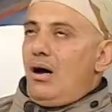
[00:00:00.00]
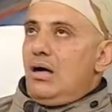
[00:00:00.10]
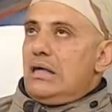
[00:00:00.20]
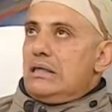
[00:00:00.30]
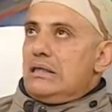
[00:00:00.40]

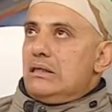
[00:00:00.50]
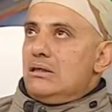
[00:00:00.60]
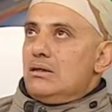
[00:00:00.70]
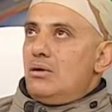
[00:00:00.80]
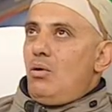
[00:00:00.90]

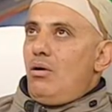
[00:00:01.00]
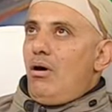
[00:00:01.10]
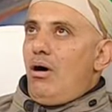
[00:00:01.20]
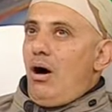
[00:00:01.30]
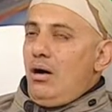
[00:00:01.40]
Uh,
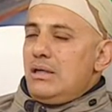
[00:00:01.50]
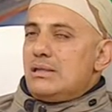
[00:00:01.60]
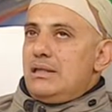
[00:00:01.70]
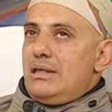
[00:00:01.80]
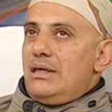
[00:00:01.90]

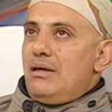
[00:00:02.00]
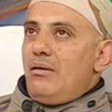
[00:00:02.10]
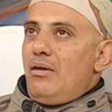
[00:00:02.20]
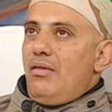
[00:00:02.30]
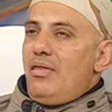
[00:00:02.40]

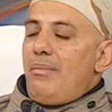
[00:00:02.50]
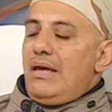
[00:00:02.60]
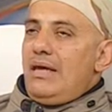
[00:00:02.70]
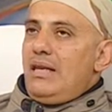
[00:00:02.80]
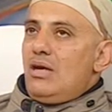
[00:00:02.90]
honestly, in the
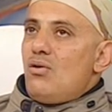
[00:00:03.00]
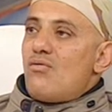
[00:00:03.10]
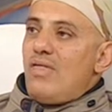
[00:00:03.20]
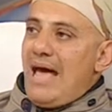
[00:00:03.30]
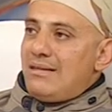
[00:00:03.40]
beginning
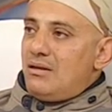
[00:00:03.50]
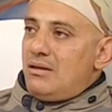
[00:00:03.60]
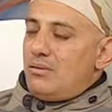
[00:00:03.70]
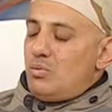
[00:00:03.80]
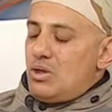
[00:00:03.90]
of that
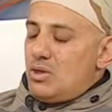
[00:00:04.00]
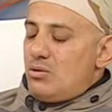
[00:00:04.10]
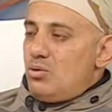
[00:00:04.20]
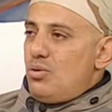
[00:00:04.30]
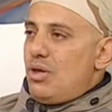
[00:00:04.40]
trip, it was
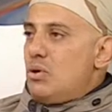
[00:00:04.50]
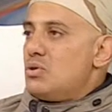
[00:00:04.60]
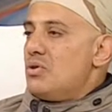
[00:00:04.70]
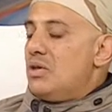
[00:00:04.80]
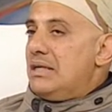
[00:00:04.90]
in
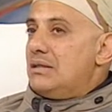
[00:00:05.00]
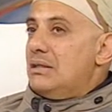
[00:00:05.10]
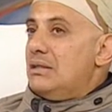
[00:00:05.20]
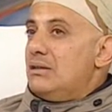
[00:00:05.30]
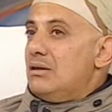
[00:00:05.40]

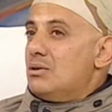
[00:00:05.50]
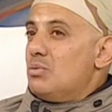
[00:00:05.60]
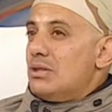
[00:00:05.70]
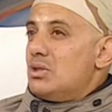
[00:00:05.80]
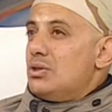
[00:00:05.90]
2013, it
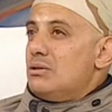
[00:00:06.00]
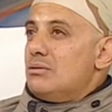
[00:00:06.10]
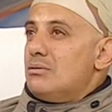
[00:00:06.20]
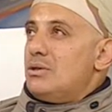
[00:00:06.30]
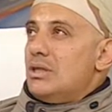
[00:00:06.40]
was
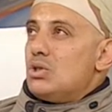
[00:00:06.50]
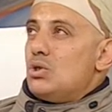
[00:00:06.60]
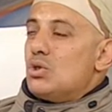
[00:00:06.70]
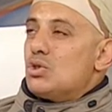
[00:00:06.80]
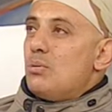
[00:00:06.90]

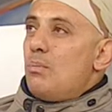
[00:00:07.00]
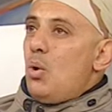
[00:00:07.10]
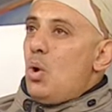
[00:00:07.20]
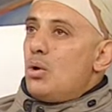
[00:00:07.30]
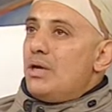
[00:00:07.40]
just
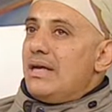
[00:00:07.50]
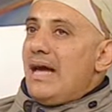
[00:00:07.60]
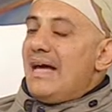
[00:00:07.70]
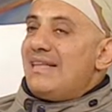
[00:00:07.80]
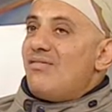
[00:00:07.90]
exploring
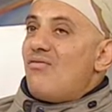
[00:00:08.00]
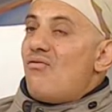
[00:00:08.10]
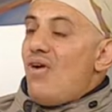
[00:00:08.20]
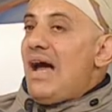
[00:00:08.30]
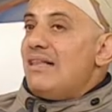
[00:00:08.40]
and
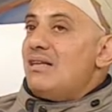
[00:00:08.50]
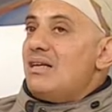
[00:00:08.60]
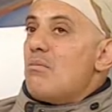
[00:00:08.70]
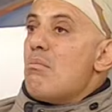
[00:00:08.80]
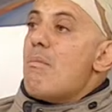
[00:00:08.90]

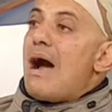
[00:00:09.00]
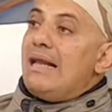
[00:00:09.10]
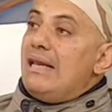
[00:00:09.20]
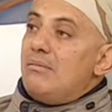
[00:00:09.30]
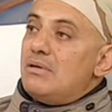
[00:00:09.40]
finding
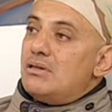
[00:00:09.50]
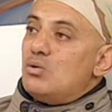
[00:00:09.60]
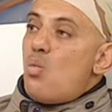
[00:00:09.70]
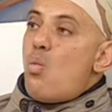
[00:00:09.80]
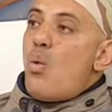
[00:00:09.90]
my limit,
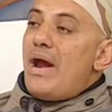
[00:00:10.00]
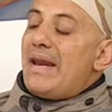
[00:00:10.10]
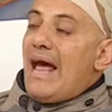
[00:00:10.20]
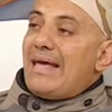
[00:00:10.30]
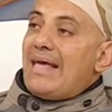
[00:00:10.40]

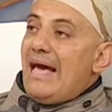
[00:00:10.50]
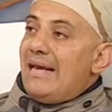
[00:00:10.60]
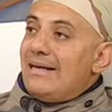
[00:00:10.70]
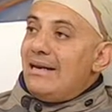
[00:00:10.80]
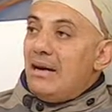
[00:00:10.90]
where I
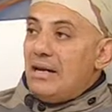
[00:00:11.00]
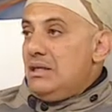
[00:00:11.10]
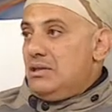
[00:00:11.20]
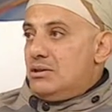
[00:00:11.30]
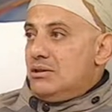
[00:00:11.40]
can
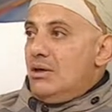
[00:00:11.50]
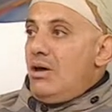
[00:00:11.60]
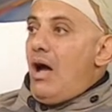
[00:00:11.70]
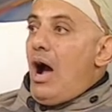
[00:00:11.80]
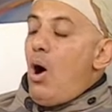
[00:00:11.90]
reach
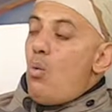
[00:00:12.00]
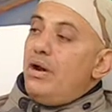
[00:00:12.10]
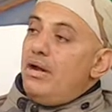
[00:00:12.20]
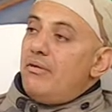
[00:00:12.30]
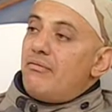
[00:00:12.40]

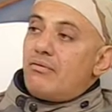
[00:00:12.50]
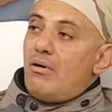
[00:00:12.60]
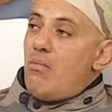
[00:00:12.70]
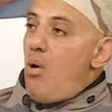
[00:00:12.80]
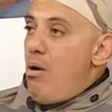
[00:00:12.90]
away
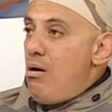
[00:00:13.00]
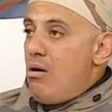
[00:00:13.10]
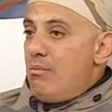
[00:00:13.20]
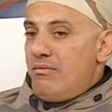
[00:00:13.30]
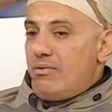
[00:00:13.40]
from
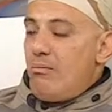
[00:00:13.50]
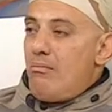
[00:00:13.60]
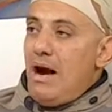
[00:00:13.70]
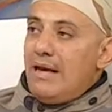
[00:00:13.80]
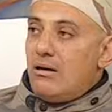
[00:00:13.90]
home,
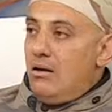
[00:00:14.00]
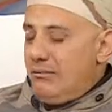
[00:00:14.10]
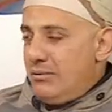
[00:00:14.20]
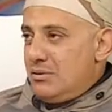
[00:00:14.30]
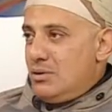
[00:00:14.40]
from my
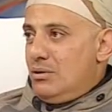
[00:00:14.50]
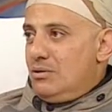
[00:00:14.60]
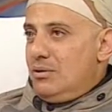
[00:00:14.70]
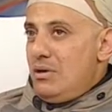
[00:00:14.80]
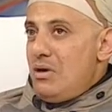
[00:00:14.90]
comfort
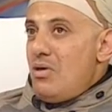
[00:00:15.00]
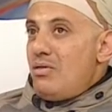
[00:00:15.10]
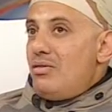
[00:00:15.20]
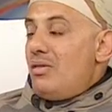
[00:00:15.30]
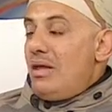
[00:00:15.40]
zone.
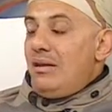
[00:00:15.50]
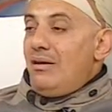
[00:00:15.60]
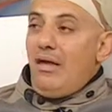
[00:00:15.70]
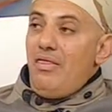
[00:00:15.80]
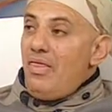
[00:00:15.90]

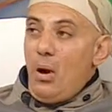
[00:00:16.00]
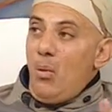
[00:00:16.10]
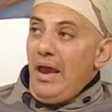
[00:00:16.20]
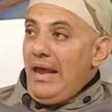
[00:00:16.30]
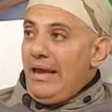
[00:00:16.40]
Then in the
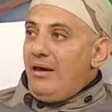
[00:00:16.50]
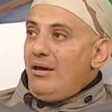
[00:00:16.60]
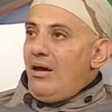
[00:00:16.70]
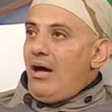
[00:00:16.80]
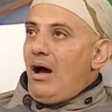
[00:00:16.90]
way,
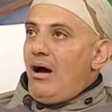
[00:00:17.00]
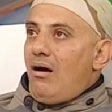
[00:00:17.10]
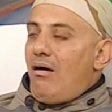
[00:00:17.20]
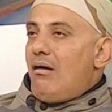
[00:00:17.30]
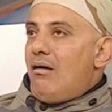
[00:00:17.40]
uh,
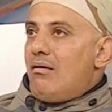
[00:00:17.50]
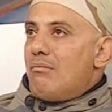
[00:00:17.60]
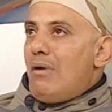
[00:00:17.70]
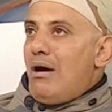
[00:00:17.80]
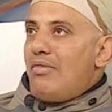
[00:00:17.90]
uh,
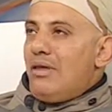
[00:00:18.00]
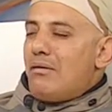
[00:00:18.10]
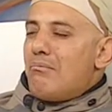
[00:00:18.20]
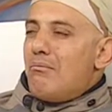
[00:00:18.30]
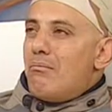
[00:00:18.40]
um, I think
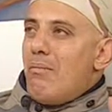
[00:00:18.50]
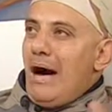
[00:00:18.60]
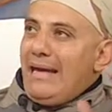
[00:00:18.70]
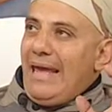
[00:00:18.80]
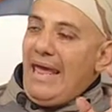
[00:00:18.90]

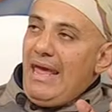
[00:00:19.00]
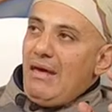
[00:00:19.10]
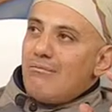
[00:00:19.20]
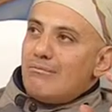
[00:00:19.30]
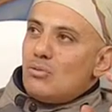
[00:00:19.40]
my
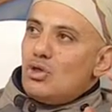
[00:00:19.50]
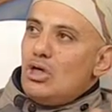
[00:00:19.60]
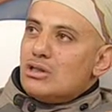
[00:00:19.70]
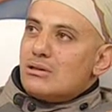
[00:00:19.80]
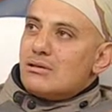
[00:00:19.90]
aim
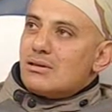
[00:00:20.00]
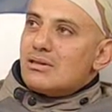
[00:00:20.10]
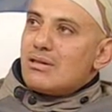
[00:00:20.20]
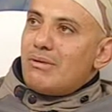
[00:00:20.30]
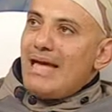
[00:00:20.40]
got
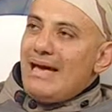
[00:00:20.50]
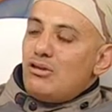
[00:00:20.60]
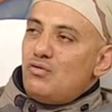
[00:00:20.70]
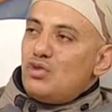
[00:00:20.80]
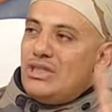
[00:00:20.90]
some
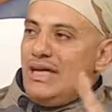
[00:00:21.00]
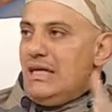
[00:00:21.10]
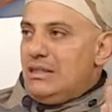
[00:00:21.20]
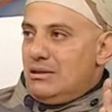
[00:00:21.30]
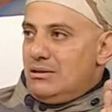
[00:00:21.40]
kind of
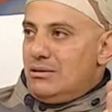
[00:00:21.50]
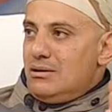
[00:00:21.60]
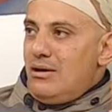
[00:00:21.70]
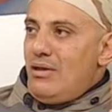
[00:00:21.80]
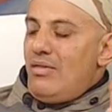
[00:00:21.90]
change
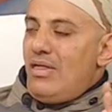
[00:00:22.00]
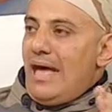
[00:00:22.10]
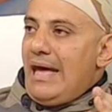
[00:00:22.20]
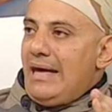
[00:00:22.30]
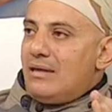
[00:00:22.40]

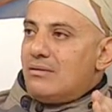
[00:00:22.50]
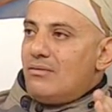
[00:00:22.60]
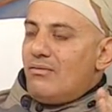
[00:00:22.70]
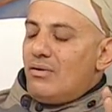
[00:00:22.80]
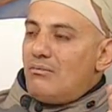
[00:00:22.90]

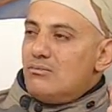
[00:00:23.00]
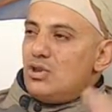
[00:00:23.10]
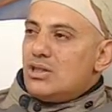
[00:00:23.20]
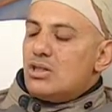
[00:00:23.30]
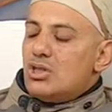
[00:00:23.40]
that from just